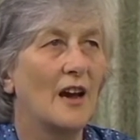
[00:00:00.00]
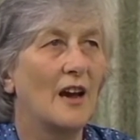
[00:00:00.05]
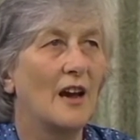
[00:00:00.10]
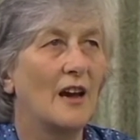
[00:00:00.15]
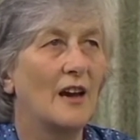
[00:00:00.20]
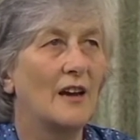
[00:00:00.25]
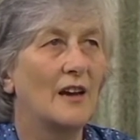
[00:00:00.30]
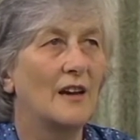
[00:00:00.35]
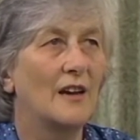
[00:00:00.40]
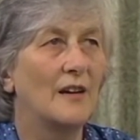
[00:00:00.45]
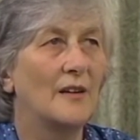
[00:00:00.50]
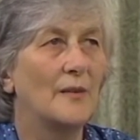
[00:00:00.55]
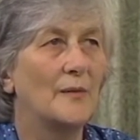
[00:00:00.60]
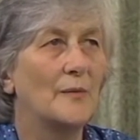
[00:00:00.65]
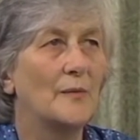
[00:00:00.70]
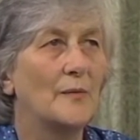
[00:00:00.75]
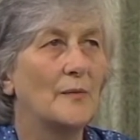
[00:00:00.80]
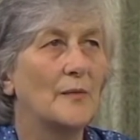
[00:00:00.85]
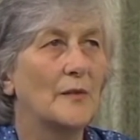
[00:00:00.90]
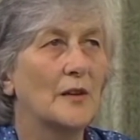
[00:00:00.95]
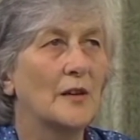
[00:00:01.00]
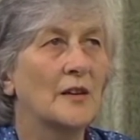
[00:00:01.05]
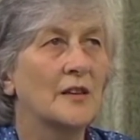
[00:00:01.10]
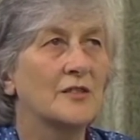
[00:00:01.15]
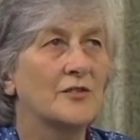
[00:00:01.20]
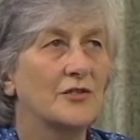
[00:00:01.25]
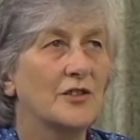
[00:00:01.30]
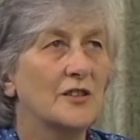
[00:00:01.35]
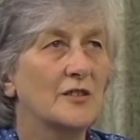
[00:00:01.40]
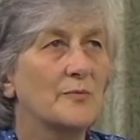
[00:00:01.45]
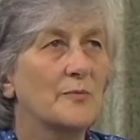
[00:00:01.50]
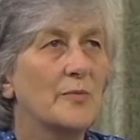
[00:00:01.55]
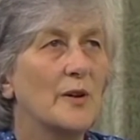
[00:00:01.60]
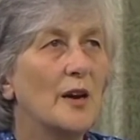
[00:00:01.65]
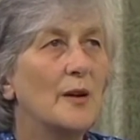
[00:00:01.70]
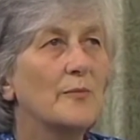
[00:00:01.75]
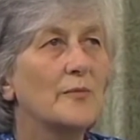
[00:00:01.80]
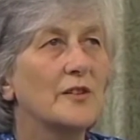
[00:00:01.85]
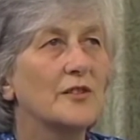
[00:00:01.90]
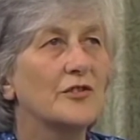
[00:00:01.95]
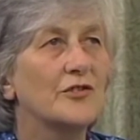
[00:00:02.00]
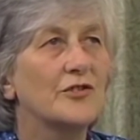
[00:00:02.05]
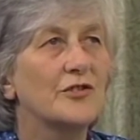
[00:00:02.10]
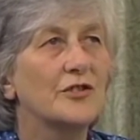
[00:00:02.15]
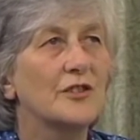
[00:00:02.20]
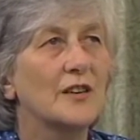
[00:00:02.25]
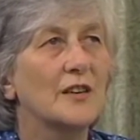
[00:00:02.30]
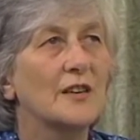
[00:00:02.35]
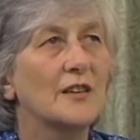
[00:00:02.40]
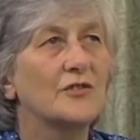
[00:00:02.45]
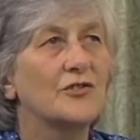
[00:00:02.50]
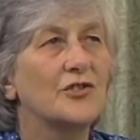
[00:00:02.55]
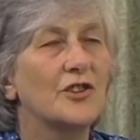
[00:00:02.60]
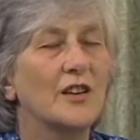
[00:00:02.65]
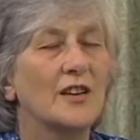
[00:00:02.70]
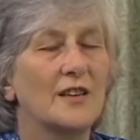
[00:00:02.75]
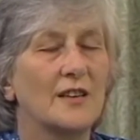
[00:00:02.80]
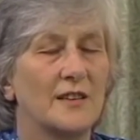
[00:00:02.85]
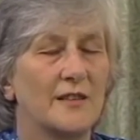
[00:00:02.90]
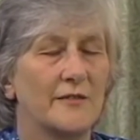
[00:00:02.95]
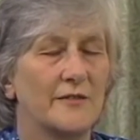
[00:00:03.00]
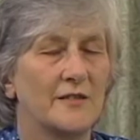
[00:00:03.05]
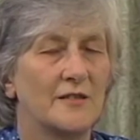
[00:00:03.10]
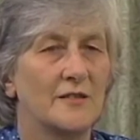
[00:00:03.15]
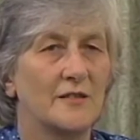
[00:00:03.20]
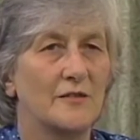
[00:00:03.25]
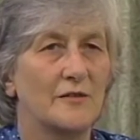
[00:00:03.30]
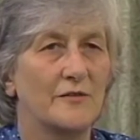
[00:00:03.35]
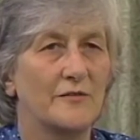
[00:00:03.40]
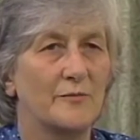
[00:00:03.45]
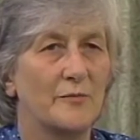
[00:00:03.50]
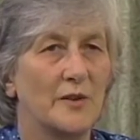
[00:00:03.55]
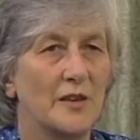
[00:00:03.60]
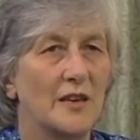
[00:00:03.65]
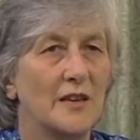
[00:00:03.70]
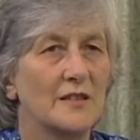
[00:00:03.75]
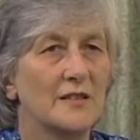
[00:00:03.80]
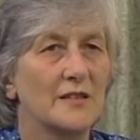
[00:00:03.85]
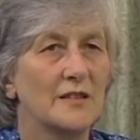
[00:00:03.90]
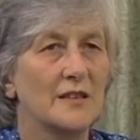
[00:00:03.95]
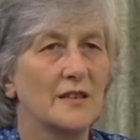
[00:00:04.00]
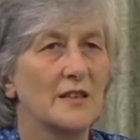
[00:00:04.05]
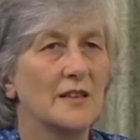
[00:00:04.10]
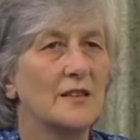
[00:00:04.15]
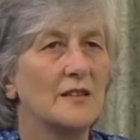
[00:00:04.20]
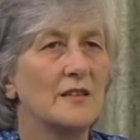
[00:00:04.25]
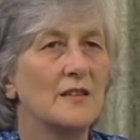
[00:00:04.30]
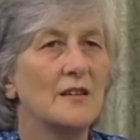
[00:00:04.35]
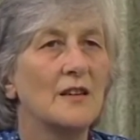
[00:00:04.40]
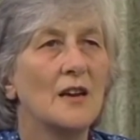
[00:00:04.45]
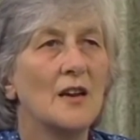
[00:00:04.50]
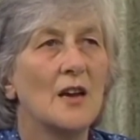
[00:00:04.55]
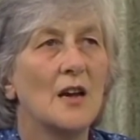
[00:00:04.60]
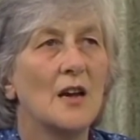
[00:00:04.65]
has just published a checklist of plants in